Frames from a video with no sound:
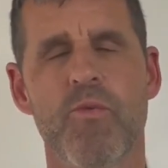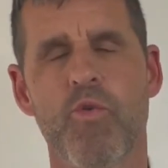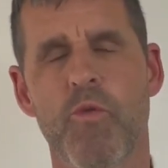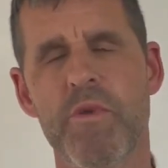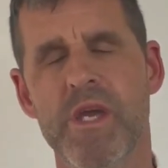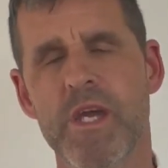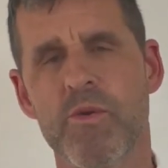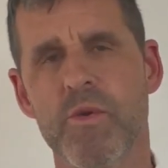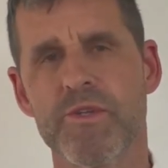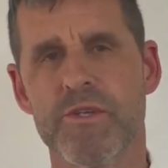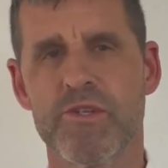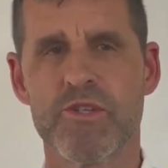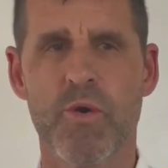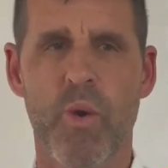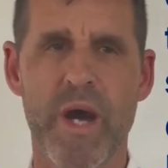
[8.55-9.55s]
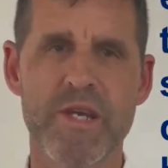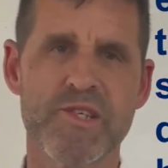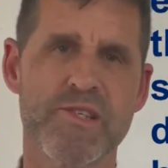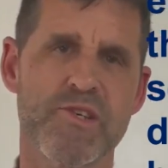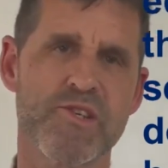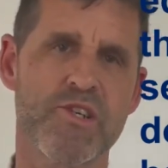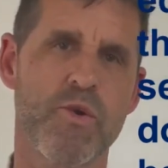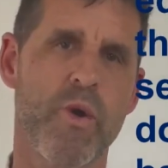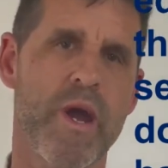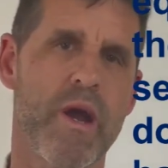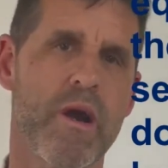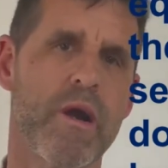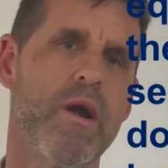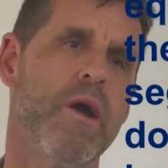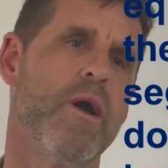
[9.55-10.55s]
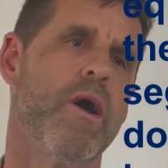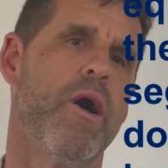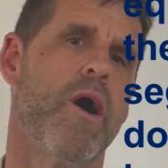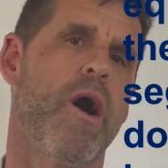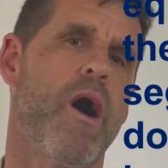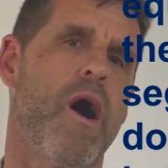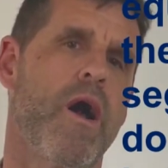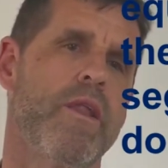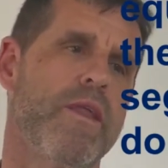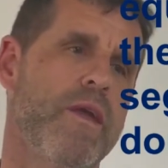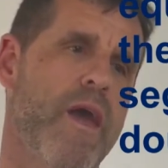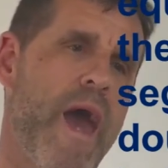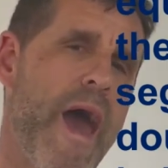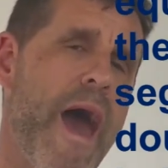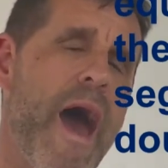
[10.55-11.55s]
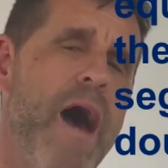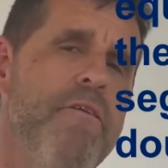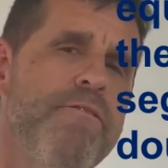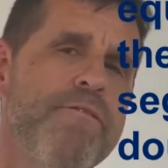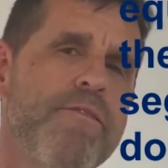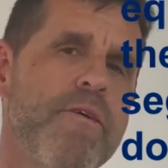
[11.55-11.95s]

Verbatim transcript: will be equal to twice the square on the half